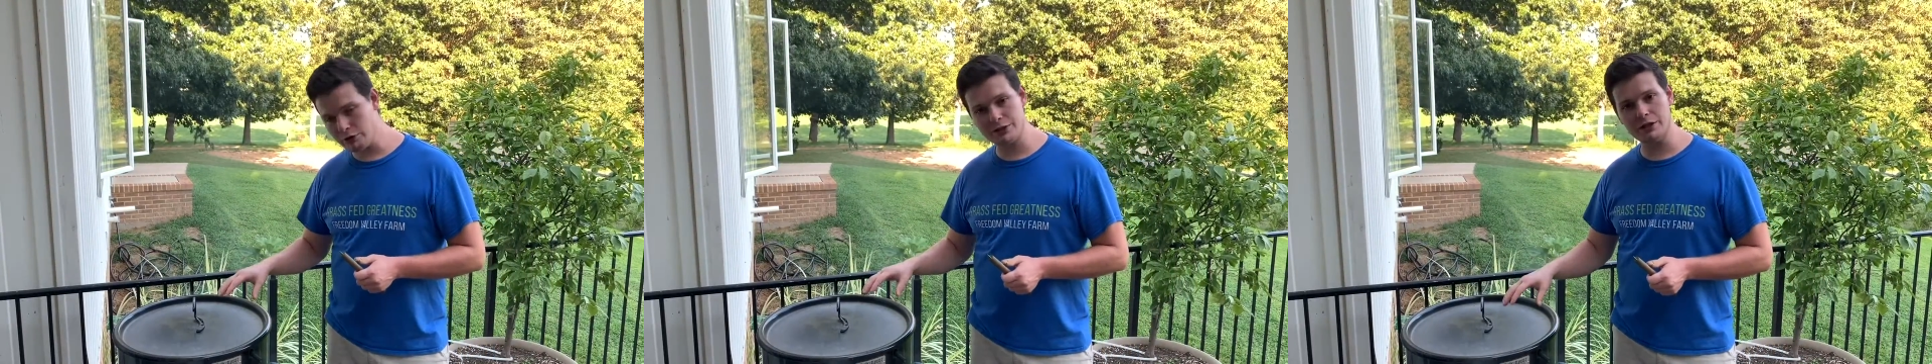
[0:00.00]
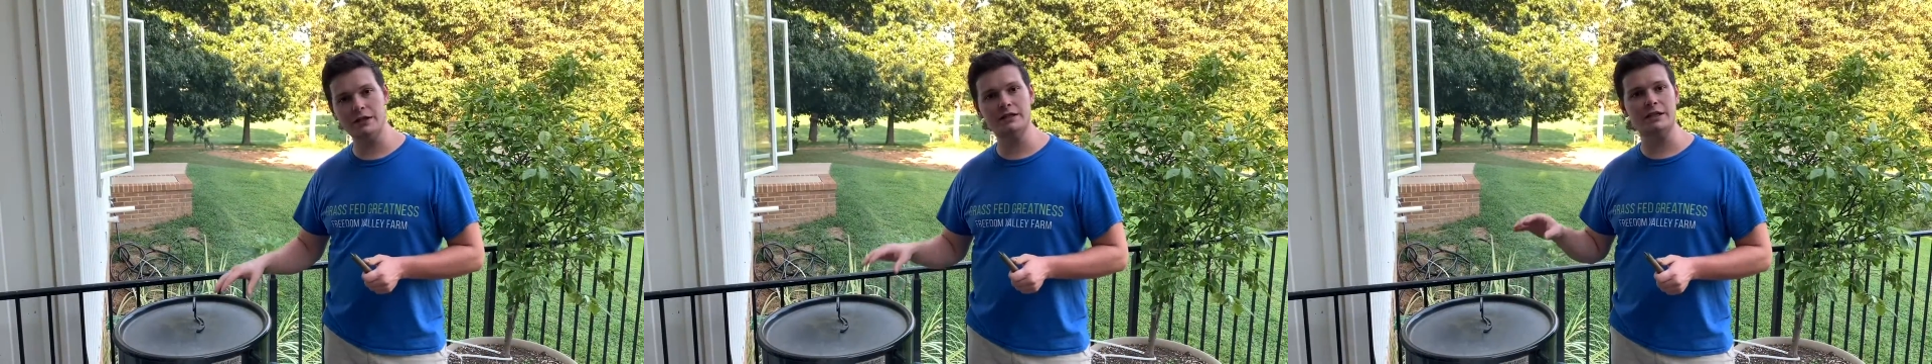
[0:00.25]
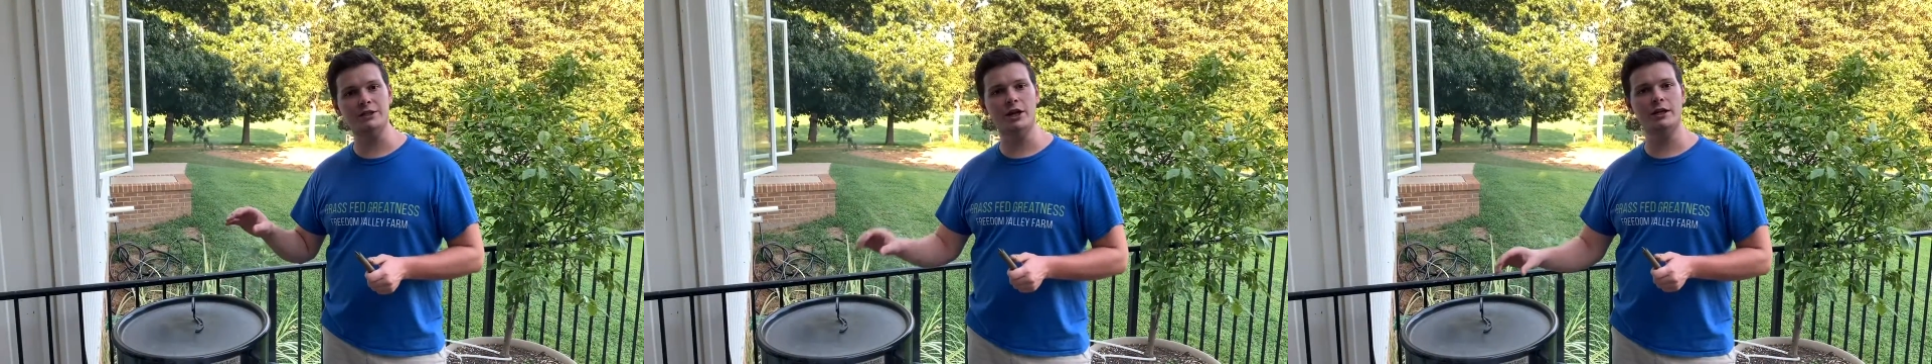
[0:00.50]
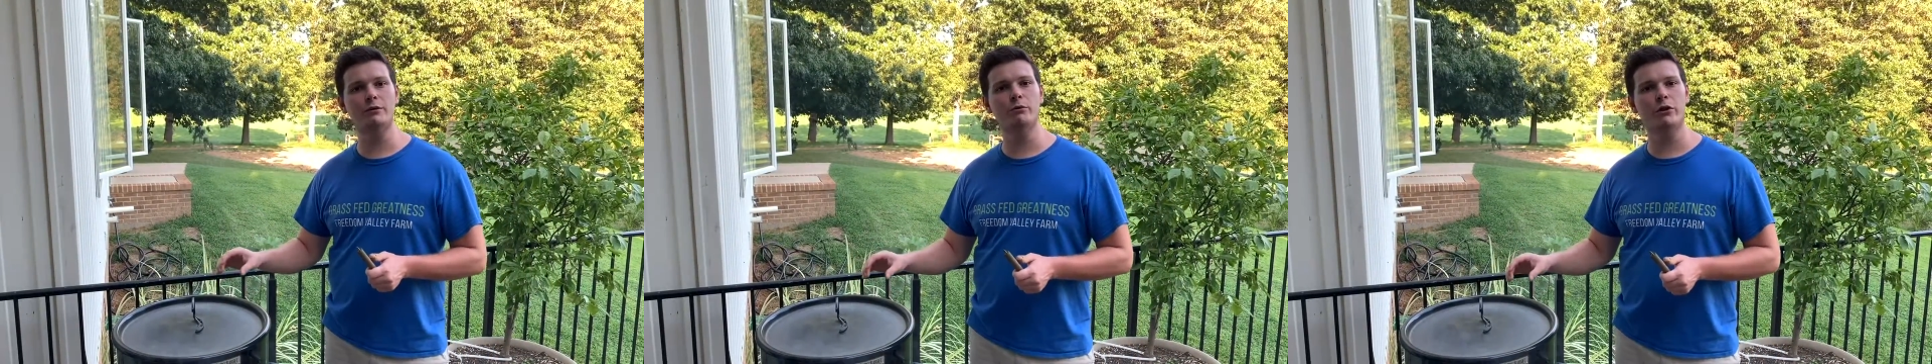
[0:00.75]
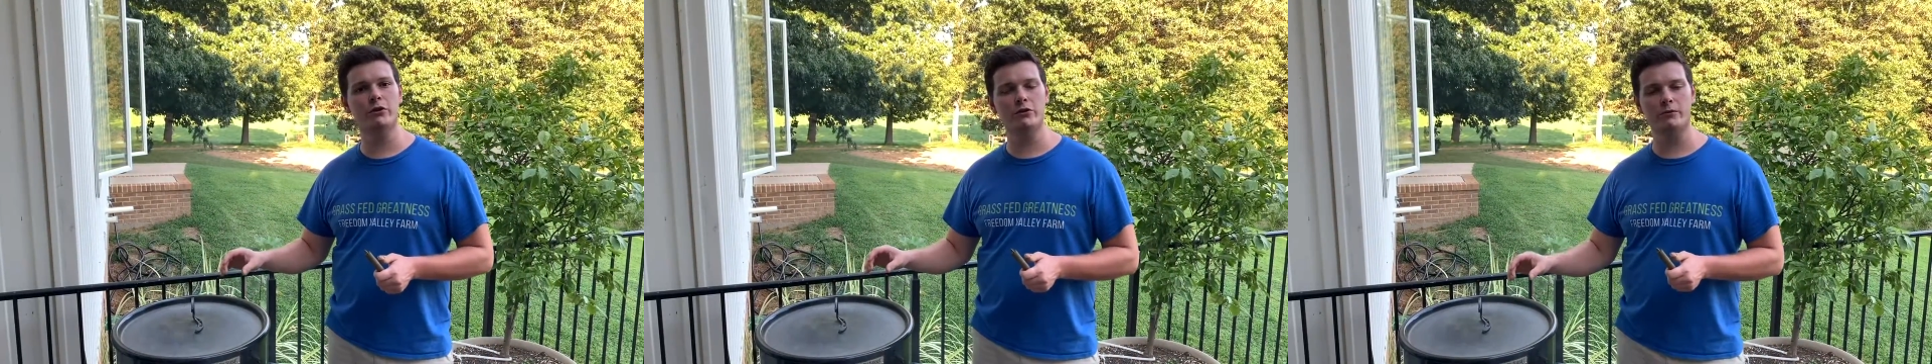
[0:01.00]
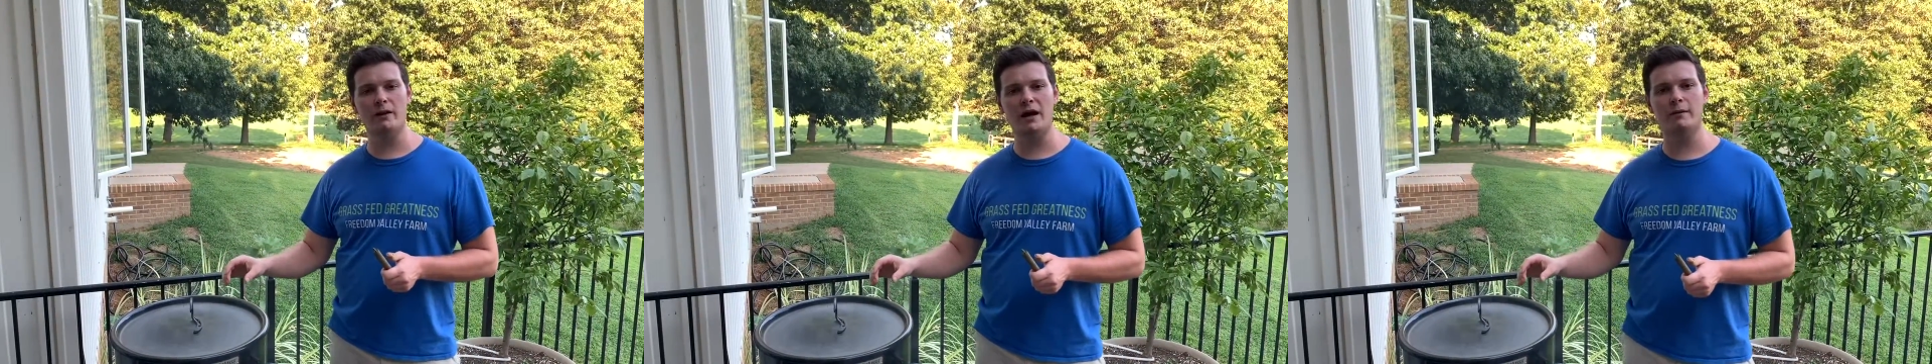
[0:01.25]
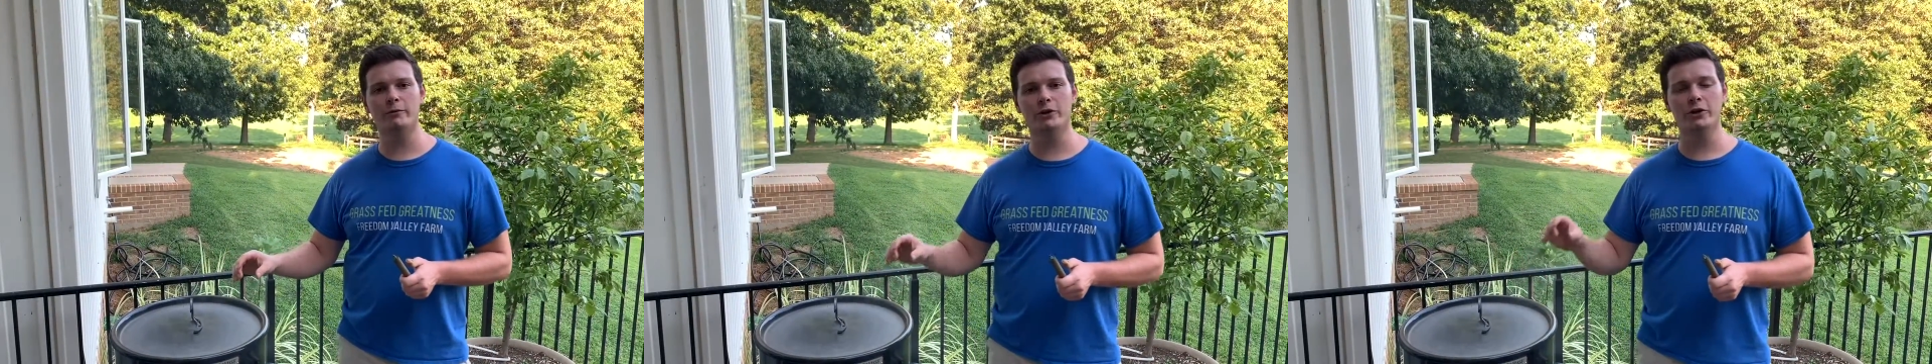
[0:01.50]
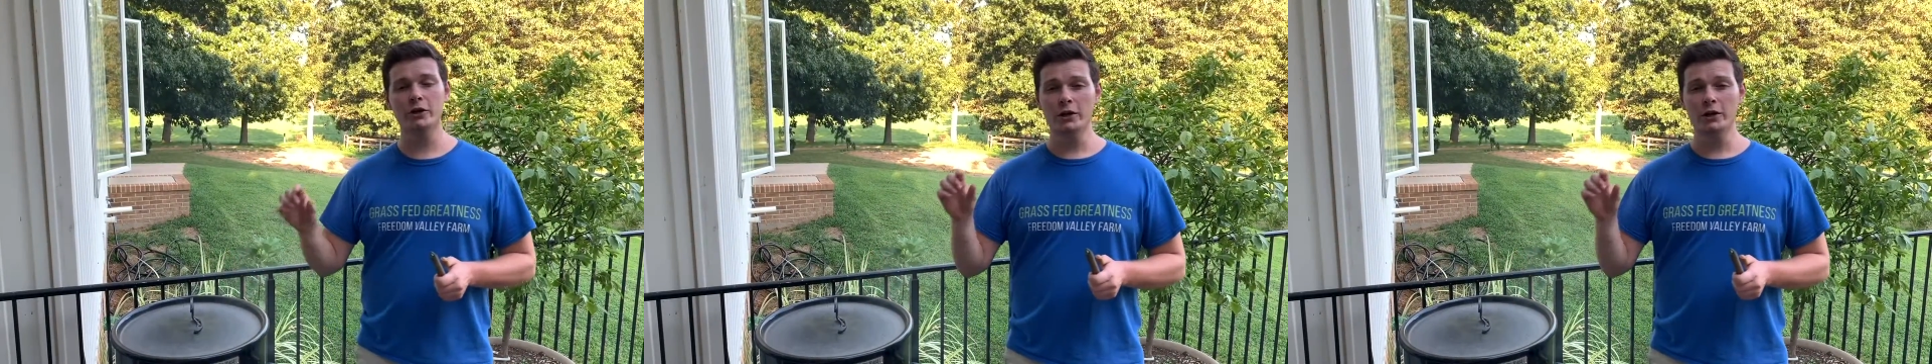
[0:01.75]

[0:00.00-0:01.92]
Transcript: it's done is I checked it with a thermometer.